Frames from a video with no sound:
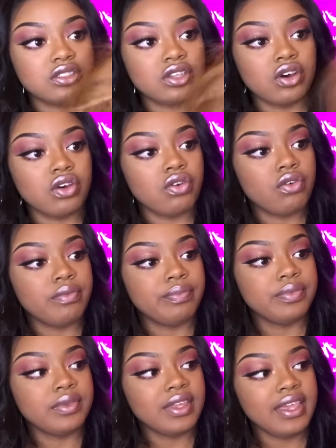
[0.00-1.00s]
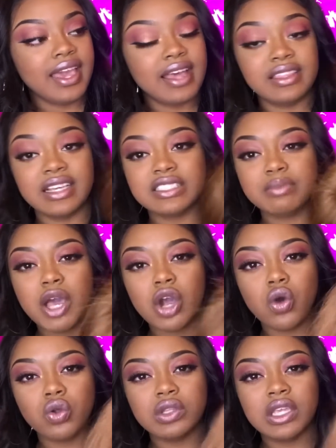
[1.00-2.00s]
So yeah, that's my
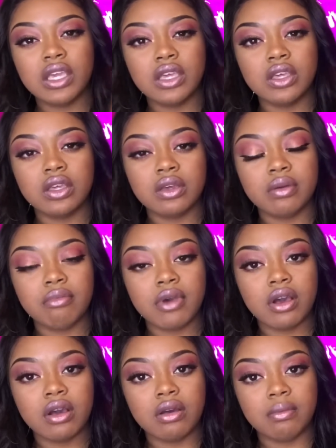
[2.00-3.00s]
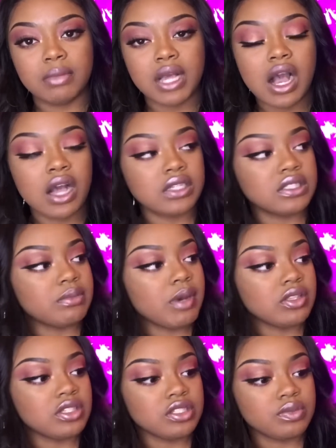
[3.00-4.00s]
only cons
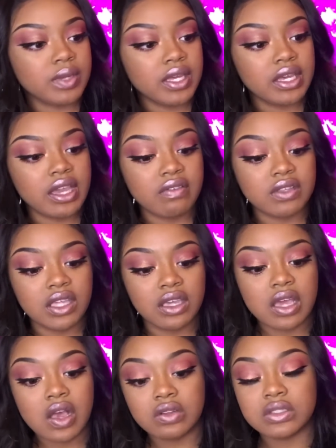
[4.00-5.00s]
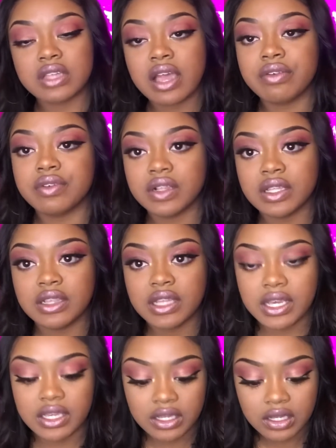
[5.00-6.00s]
about this wig. Everything else I really
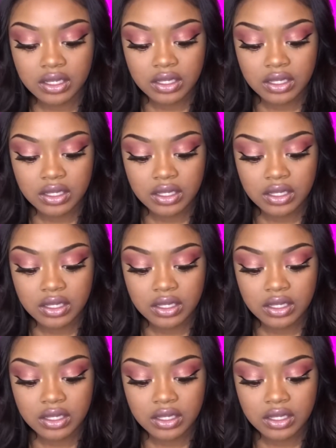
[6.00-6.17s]
like.